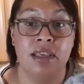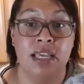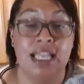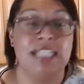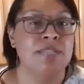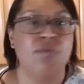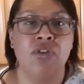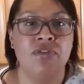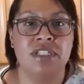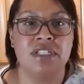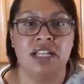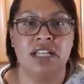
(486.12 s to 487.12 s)
he's a
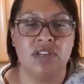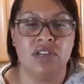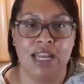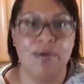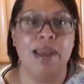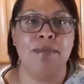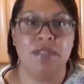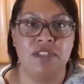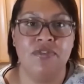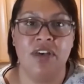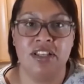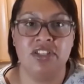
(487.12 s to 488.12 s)
proven stud dog anyway, but it's the
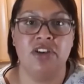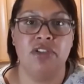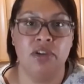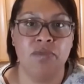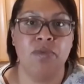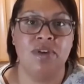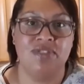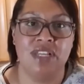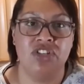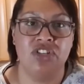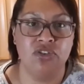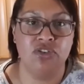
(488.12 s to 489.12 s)
first time that we've sent
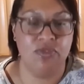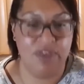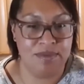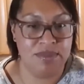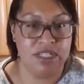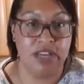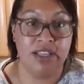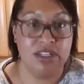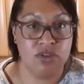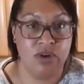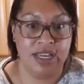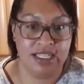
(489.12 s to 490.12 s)
chilled with him, so that's
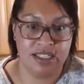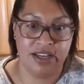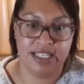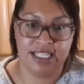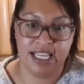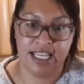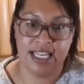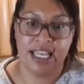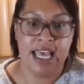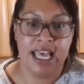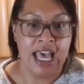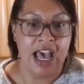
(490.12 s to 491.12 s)
quite exciting.
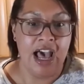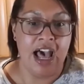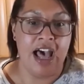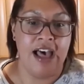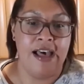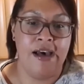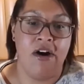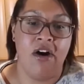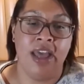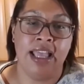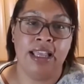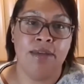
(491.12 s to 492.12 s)

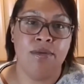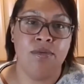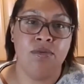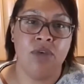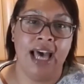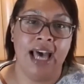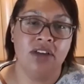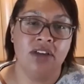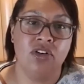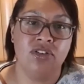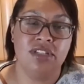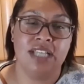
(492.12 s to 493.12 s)
I had a
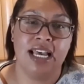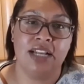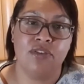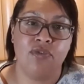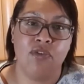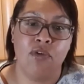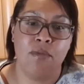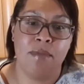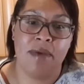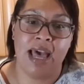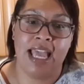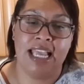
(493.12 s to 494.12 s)
contact from
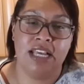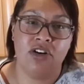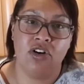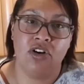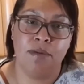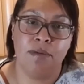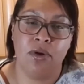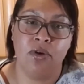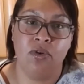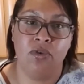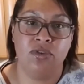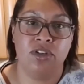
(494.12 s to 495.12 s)
some
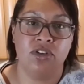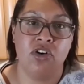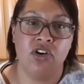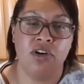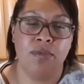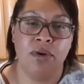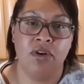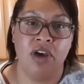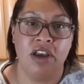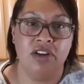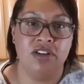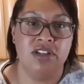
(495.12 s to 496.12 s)
cockapoo
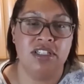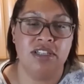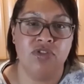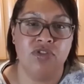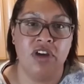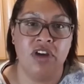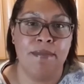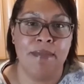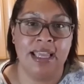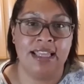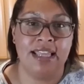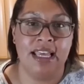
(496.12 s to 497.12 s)
owners that were trying to
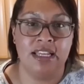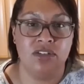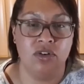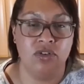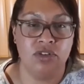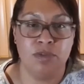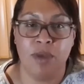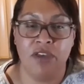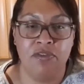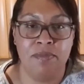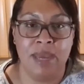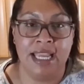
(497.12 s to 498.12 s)
mate their dogs,
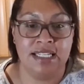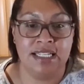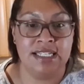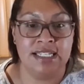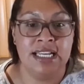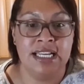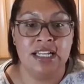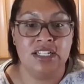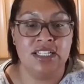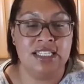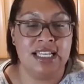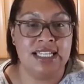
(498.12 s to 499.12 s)
both maiden.
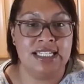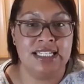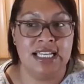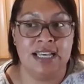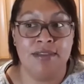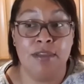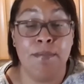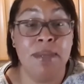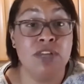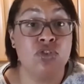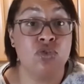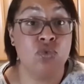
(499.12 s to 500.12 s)
She said the
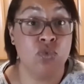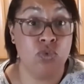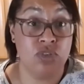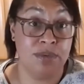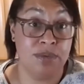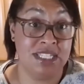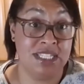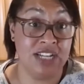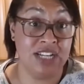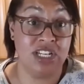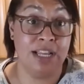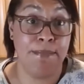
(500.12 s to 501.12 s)
bitch was
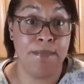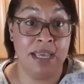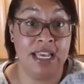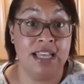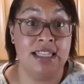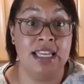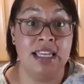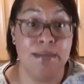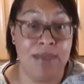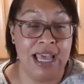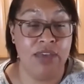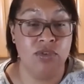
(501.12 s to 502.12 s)
substantially bigger than the
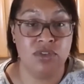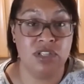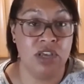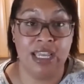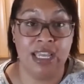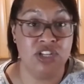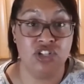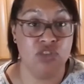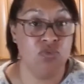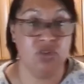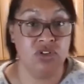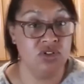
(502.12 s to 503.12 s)
male, so he
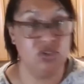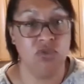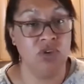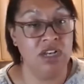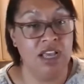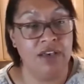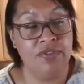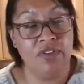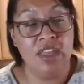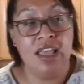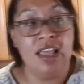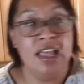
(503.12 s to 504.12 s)
just wasn't tall enough.
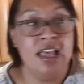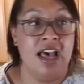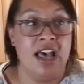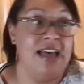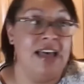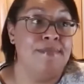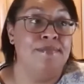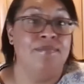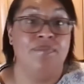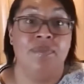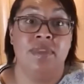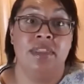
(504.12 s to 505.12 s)

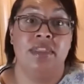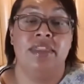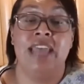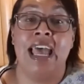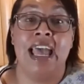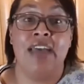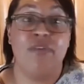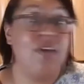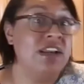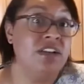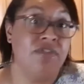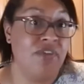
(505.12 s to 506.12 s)
They're
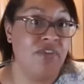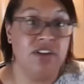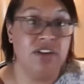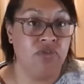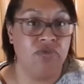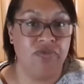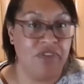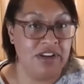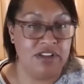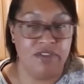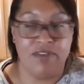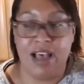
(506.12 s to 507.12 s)
friend of a friend or
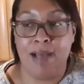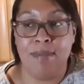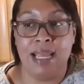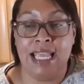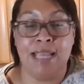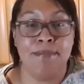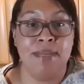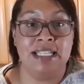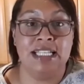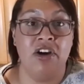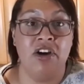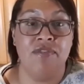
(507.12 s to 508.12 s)
friend of the family.
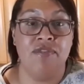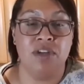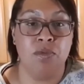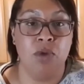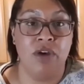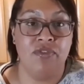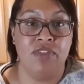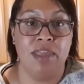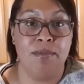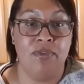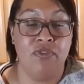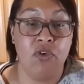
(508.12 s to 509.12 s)
Basically, I've done work for
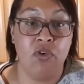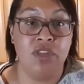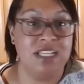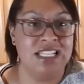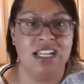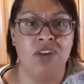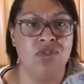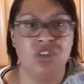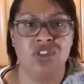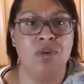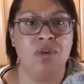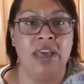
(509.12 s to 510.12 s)
them before, and I said, I'll
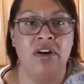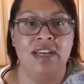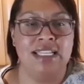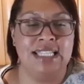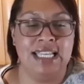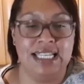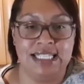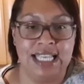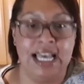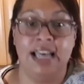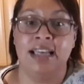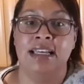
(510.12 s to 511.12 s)
just do AI, it's
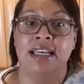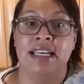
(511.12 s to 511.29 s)
easier.